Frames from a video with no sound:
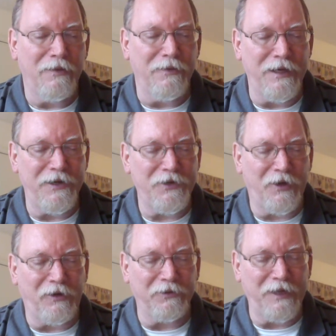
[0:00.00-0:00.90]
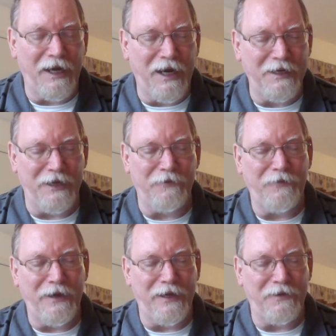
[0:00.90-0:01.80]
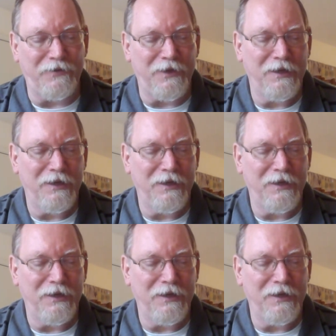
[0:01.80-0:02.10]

These all died in faith,